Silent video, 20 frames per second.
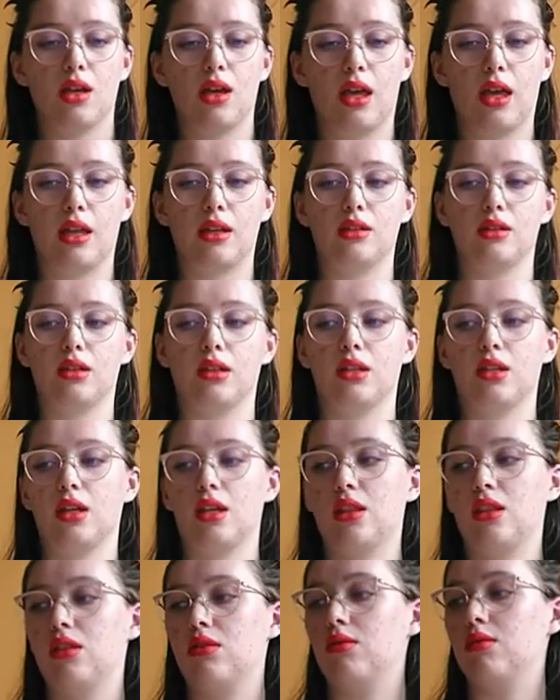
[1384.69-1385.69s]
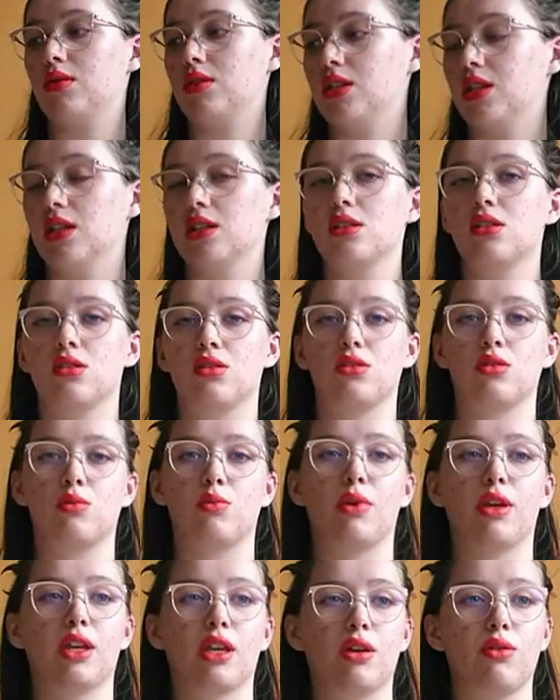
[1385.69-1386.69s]
and in the gestures you
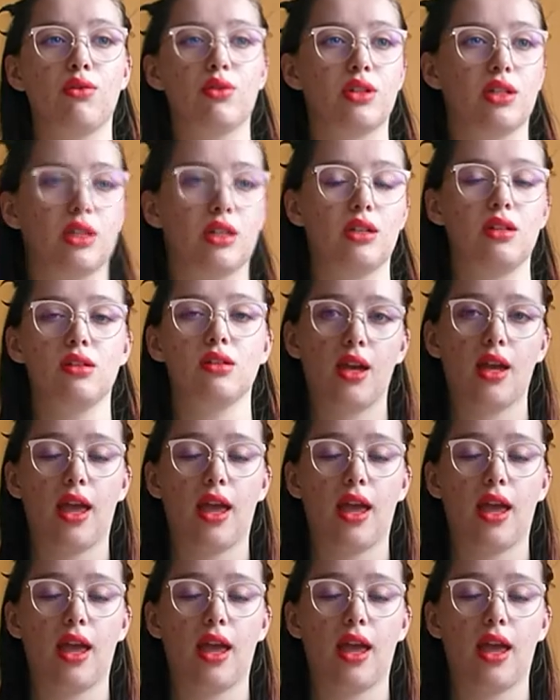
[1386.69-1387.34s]
make every day,